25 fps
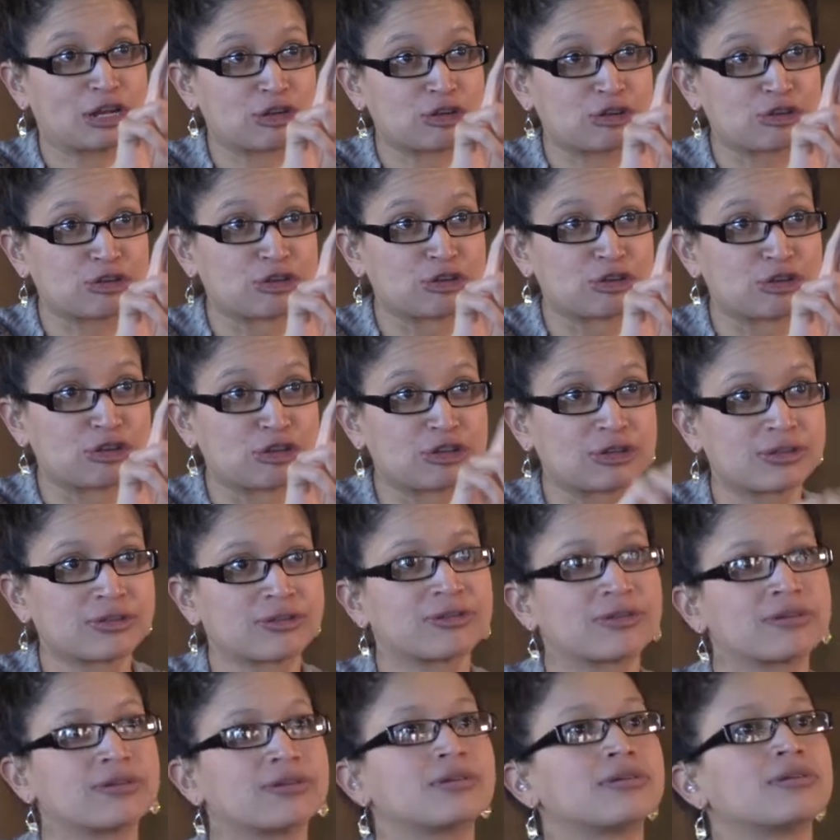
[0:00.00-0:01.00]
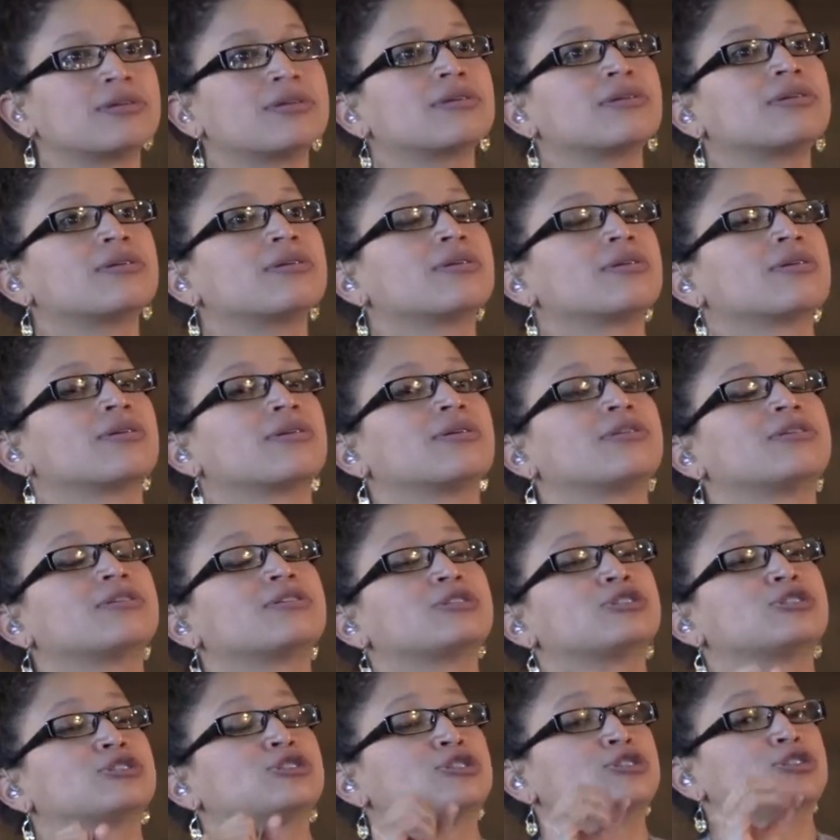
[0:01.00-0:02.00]
or gender,
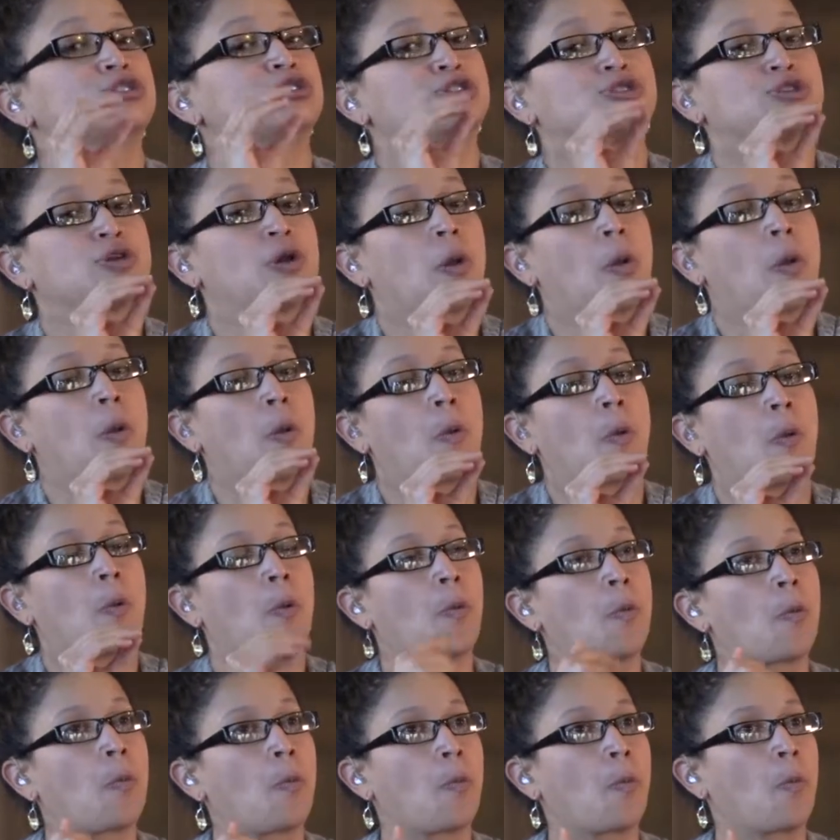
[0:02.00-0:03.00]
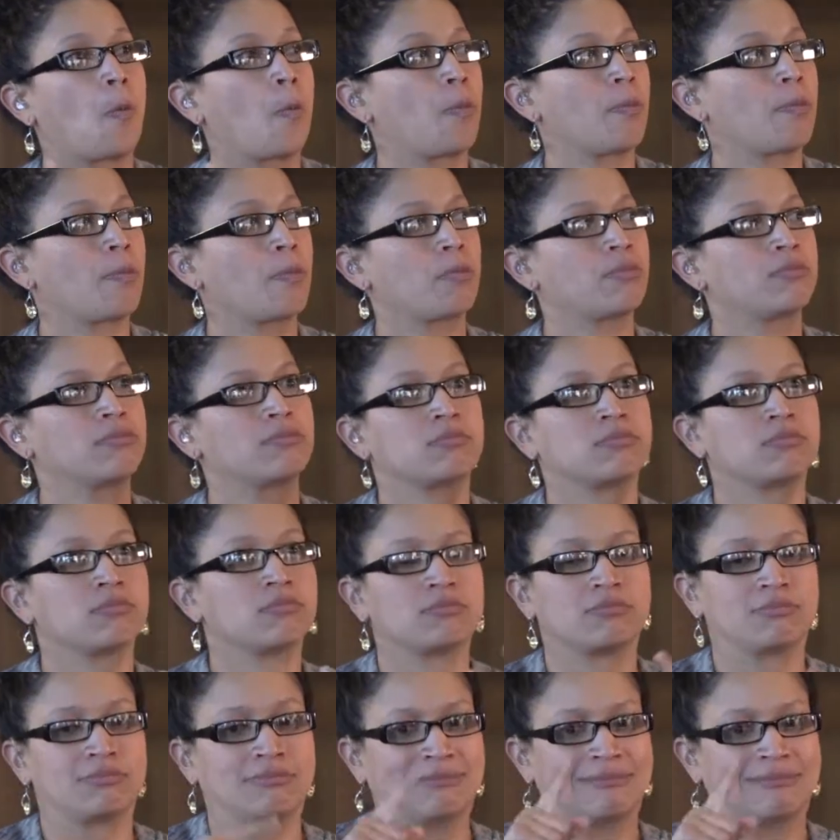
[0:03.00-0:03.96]
just simply gender.